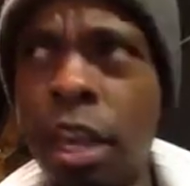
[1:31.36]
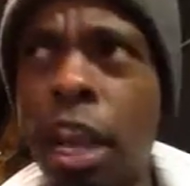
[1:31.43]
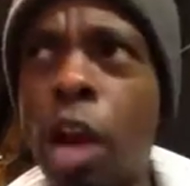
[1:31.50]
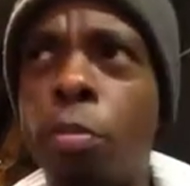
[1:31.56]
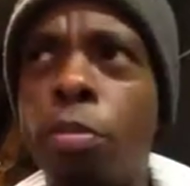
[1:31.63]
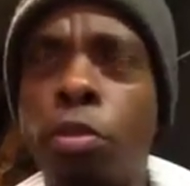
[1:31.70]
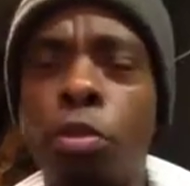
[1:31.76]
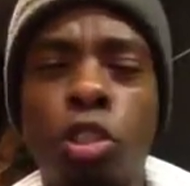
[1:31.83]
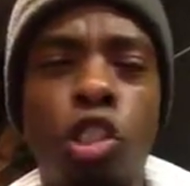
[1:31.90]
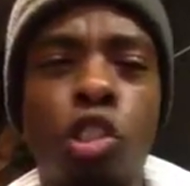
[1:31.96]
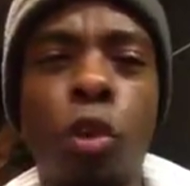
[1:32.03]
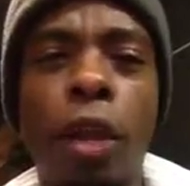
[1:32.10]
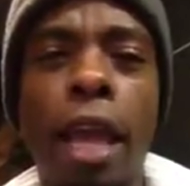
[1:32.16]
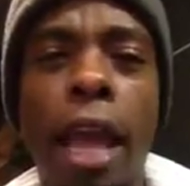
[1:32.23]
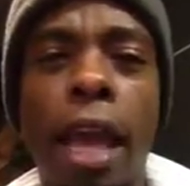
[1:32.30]
helping with
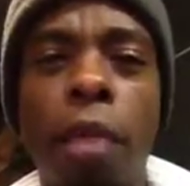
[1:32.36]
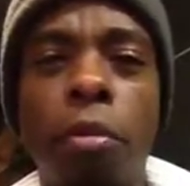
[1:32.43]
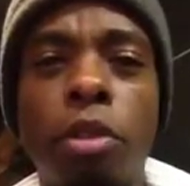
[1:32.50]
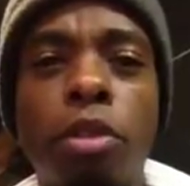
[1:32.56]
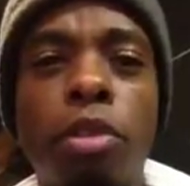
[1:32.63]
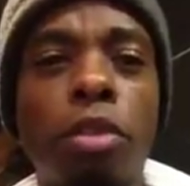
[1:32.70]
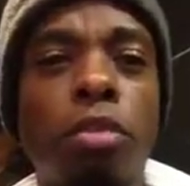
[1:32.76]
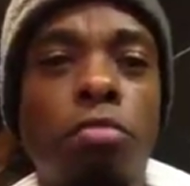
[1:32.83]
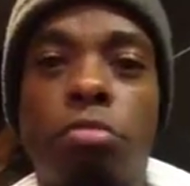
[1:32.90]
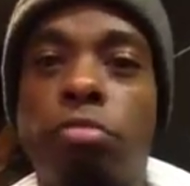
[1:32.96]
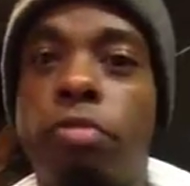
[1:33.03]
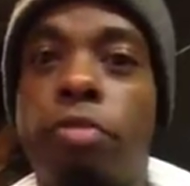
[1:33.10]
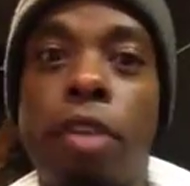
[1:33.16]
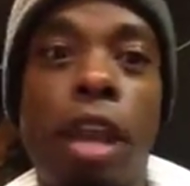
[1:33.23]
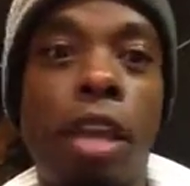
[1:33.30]
stray animals,
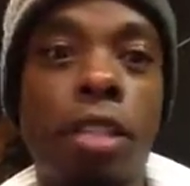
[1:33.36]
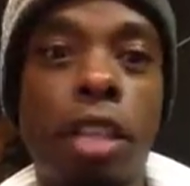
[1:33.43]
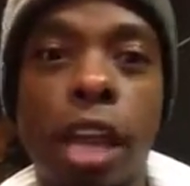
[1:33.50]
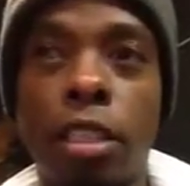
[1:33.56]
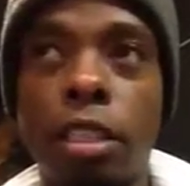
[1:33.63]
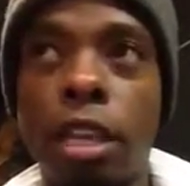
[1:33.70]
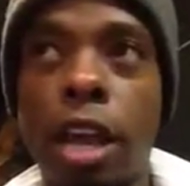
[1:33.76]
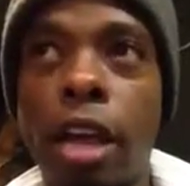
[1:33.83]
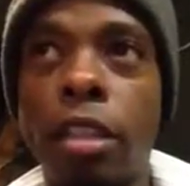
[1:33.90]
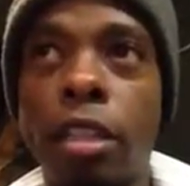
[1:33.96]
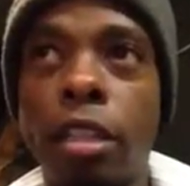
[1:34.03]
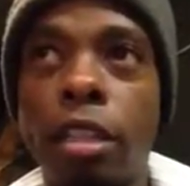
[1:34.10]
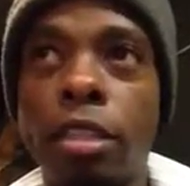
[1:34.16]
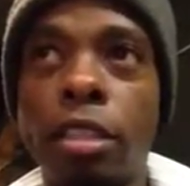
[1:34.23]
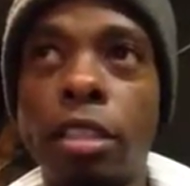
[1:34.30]
fantastic
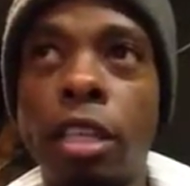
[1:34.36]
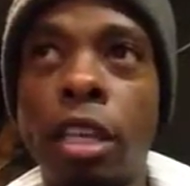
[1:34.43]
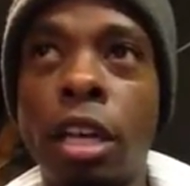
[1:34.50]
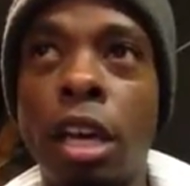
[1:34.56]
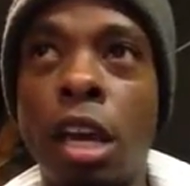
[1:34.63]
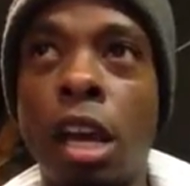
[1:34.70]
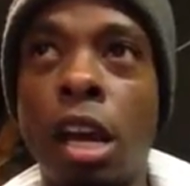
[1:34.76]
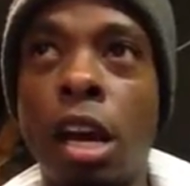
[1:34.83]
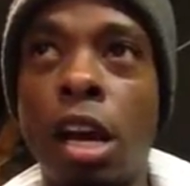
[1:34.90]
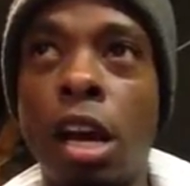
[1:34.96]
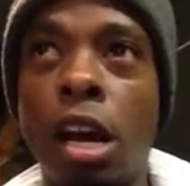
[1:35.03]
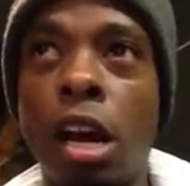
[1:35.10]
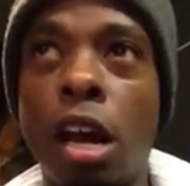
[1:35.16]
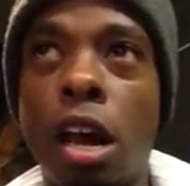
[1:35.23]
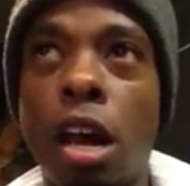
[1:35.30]
ideas.
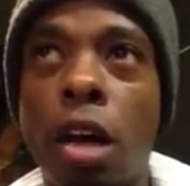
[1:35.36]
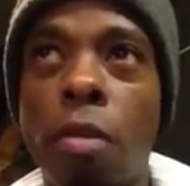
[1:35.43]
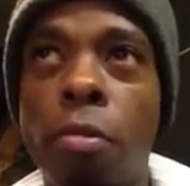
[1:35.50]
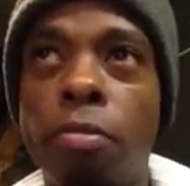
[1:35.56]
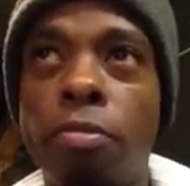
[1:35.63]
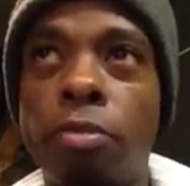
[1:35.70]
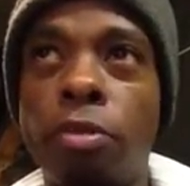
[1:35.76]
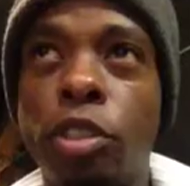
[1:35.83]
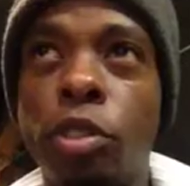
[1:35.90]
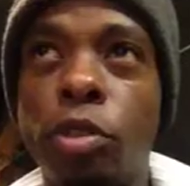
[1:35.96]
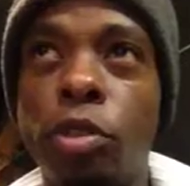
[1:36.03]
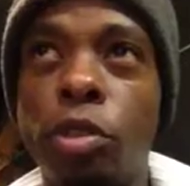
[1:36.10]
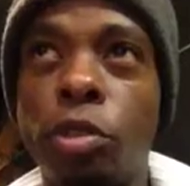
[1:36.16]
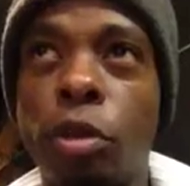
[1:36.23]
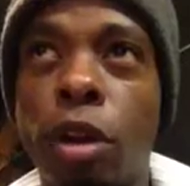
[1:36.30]

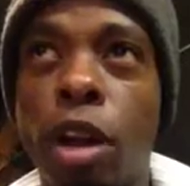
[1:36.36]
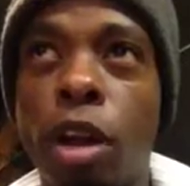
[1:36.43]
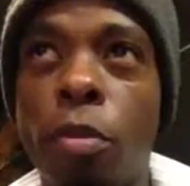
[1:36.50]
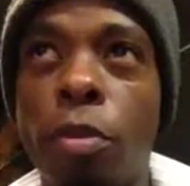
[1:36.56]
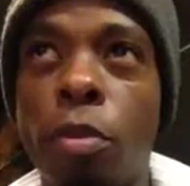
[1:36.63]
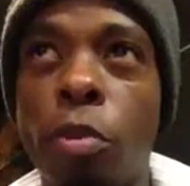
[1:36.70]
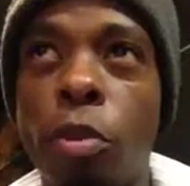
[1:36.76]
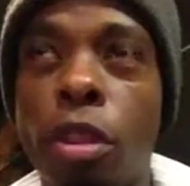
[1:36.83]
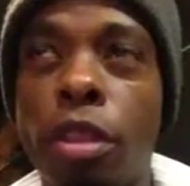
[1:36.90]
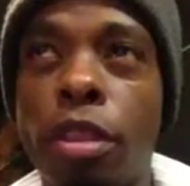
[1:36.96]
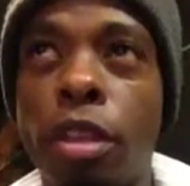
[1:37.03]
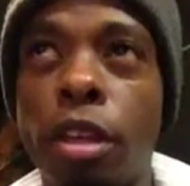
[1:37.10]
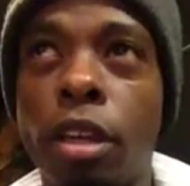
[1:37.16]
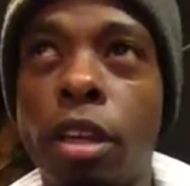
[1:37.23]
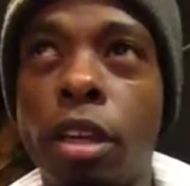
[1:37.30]
Students were helping with
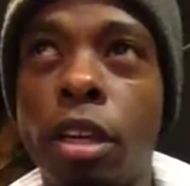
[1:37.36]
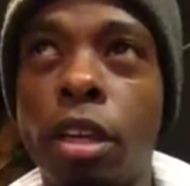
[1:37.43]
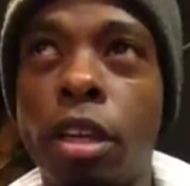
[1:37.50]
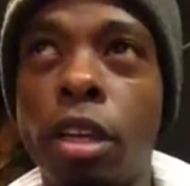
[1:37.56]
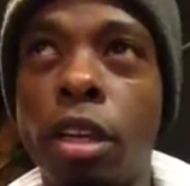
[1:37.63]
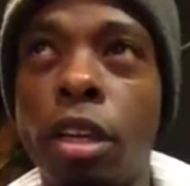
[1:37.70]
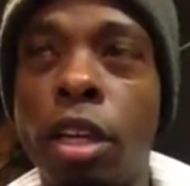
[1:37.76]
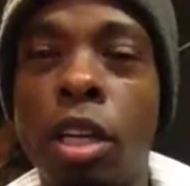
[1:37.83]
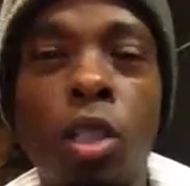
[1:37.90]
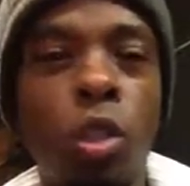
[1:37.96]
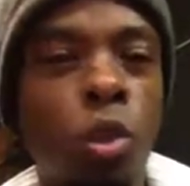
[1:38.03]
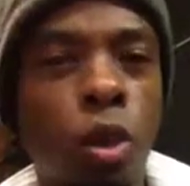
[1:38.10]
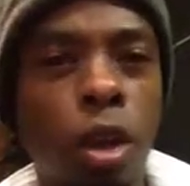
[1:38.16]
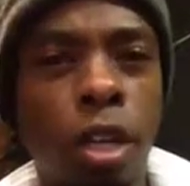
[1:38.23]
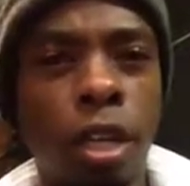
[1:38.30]

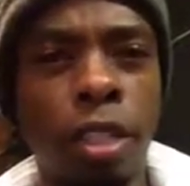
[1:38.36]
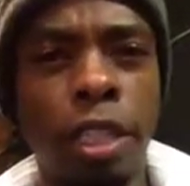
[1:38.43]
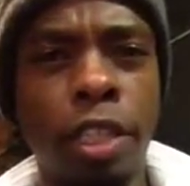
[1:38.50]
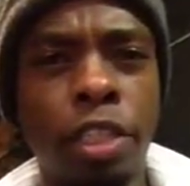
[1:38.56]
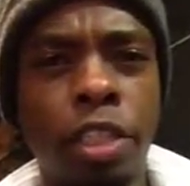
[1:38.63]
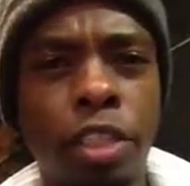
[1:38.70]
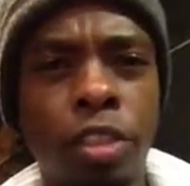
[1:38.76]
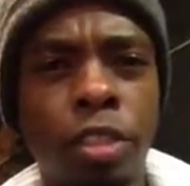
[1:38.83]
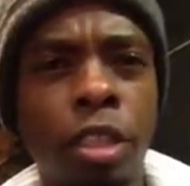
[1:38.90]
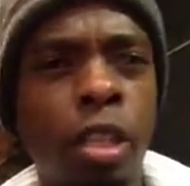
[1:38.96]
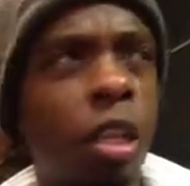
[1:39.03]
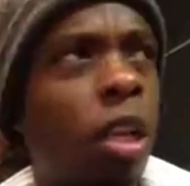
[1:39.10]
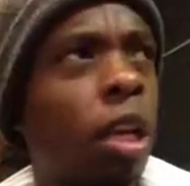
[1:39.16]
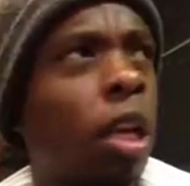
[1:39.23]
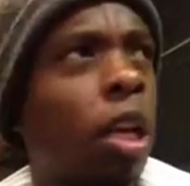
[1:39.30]
drug addiction.
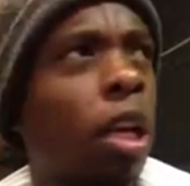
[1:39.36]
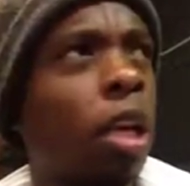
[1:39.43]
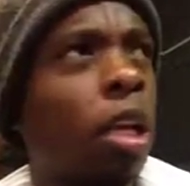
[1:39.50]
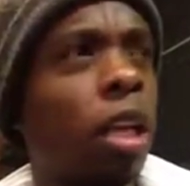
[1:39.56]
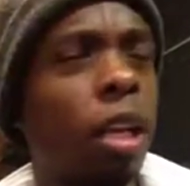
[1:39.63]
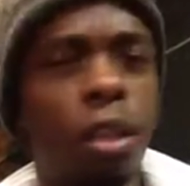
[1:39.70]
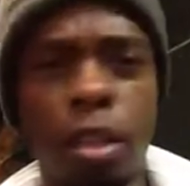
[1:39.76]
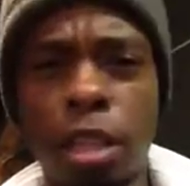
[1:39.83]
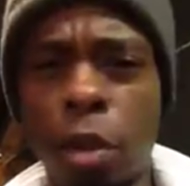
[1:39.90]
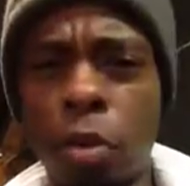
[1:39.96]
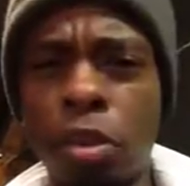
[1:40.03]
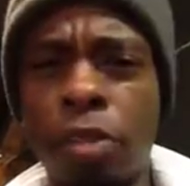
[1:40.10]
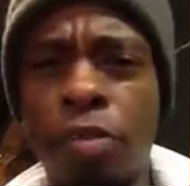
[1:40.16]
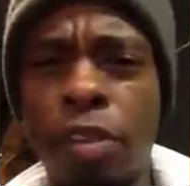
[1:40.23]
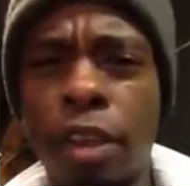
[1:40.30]
I thought that
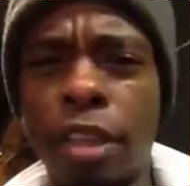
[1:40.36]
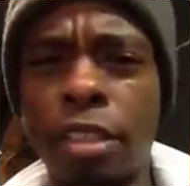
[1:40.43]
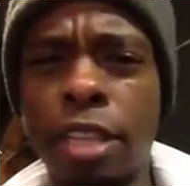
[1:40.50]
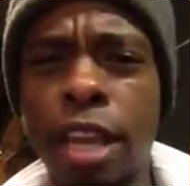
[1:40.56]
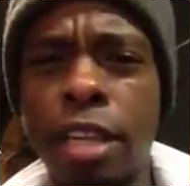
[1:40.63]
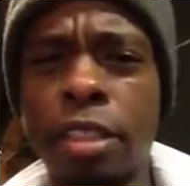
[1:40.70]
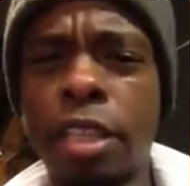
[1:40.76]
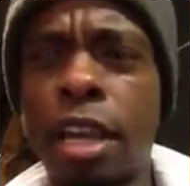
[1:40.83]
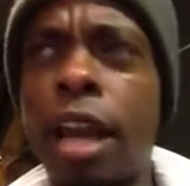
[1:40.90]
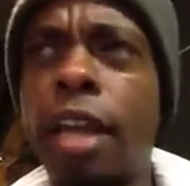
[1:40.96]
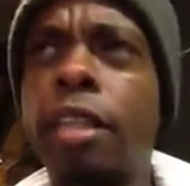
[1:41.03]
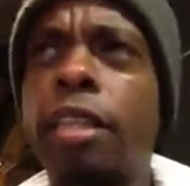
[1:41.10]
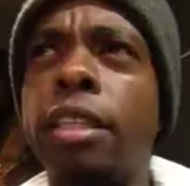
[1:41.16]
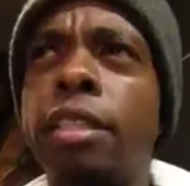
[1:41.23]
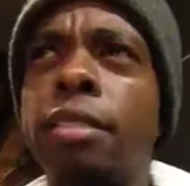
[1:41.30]
was a fantastic
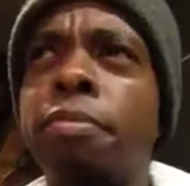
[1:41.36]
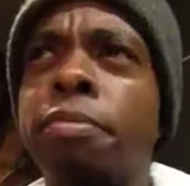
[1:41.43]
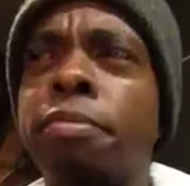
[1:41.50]
idea.